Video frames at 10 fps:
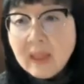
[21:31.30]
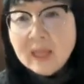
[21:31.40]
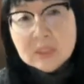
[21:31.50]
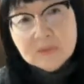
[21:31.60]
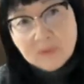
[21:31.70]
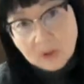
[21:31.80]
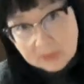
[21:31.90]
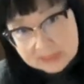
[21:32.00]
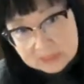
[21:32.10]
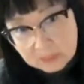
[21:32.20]
And you've
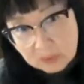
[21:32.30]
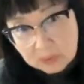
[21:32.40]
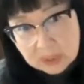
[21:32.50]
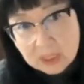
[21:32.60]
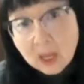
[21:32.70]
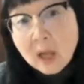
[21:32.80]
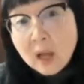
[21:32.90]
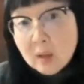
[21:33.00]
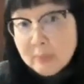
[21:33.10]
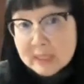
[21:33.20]
already spoken
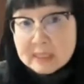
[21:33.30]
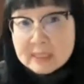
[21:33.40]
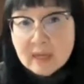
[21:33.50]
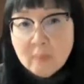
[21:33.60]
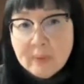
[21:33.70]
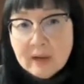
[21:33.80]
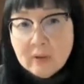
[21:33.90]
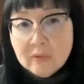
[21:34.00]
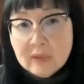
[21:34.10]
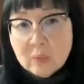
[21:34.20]
a bit
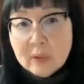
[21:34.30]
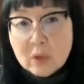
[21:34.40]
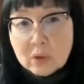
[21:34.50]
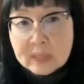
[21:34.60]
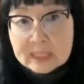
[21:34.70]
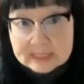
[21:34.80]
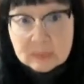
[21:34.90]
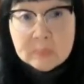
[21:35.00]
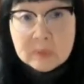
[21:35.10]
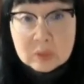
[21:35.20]
about the recurring
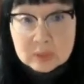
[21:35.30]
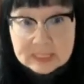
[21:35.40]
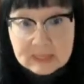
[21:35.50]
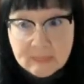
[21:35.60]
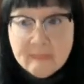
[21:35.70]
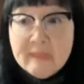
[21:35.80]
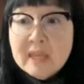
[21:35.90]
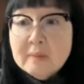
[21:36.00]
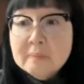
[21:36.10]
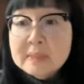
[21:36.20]
symbols and
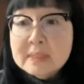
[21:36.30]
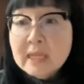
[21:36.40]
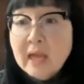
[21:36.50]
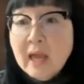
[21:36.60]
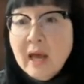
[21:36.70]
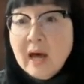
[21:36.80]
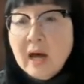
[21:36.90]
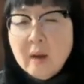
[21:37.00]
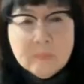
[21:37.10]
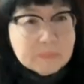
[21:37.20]
themes.
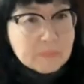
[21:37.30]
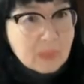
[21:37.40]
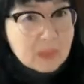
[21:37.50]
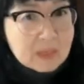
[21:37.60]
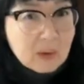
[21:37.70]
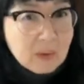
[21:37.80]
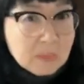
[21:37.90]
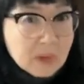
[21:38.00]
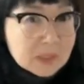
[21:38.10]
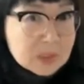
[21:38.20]
Now, I'm
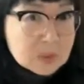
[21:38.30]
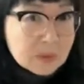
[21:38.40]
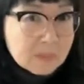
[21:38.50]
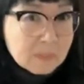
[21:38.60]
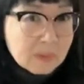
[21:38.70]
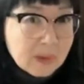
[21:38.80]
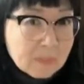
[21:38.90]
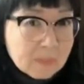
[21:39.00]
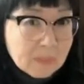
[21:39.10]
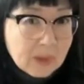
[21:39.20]
not sure.
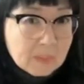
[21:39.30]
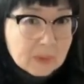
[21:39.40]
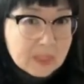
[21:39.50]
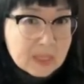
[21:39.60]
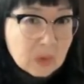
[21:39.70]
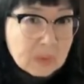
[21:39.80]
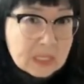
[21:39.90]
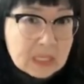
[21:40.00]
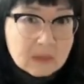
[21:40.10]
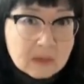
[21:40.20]
I'm pulling a
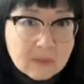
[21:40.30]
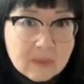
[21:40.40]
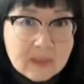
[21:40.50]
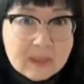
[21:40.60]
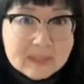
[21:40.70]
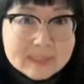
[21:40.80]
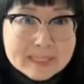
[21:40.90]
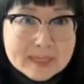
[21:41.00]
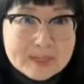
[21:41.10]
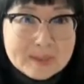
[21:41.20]
quickie on the
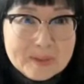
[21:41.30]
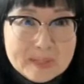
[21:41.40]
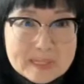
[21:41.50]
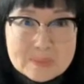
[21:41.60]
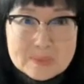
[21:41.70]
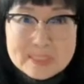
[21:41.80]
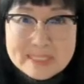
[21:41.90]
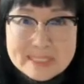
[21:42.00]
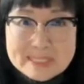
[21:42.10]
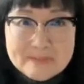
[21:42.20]
technical
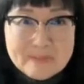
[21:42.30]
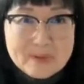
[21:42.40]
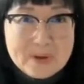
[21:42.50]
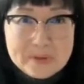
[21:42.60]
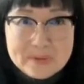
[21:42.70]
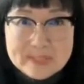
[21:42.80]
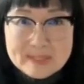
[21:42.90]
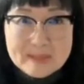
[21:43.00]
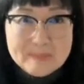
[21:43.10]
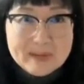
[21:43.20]
expertise of Coco and
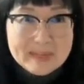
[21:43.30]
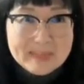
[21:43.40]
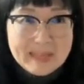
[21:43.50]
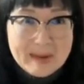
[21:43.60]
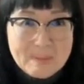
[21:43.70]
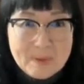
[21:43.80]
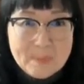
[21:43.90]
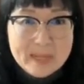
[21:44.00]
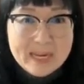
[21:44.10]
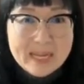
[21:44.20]
Nicola behind the camera.
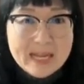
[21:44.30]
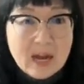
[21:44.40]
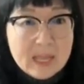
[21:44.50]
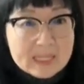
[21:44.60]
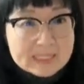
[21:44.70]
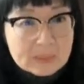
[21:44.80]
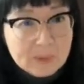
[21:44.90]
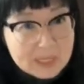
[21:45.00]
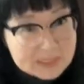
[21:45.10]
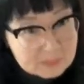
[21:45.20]
But is it
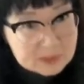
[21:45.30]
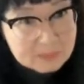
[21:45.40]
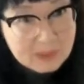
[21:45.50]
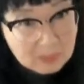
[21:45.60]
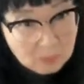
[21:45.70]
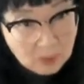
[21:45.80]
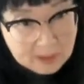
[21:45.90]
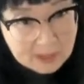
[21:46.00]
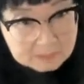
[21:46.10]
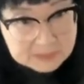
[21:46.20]
possible to maybe
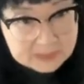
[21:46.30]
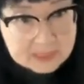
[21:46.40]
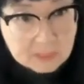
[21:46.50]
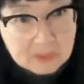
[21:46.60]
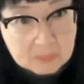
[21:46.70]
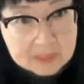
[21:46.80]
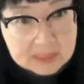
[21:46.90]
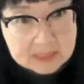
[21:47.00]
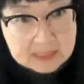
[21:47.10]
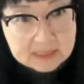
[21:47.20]
walk up to some of the
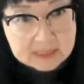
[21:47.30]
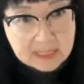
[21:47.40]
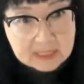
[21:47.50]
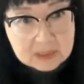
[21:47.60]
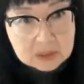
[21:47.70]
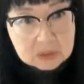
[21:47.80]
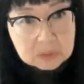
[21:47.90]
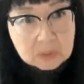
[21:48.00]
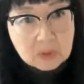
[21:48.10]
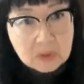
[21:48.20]
pieces as
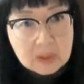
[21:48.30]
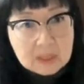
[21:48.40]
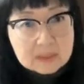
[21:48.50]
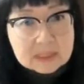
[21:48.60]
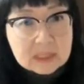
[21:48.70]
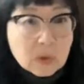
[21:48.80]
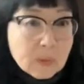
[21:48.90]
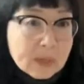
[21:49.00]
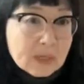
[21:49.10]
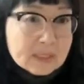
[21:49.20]
you
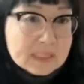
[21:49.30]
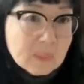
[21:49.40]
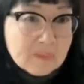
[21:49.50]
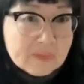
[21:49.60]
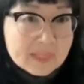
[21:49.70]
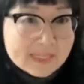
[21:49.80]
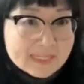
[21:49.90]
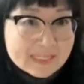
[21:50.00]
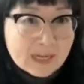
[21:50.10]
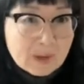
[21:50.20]
zero in on some of
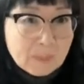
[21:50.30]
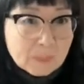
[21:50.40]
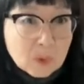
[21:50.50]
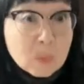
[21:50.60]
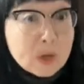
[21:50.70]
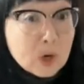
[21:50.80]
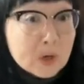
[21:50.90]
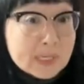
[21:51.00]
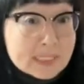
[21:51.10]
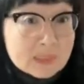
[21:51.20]
these
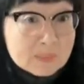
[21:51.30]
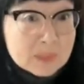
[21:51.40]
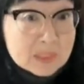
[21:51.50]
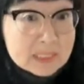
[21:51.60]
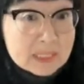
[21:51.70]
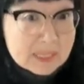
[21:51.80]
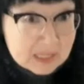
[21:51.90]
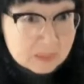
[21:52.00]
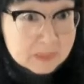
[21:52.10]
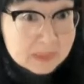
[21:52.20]
recurring symbols and
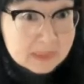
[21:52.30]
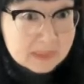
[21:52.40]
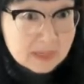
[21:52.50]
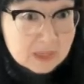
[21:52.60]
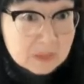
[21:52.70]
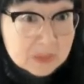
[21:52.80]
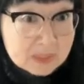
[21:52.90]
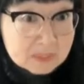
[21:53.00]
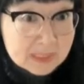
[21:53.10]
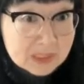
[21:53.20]
themes that you
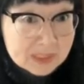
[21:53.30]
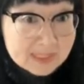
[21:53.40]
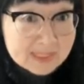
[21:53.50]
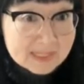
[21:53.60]
just mentioned?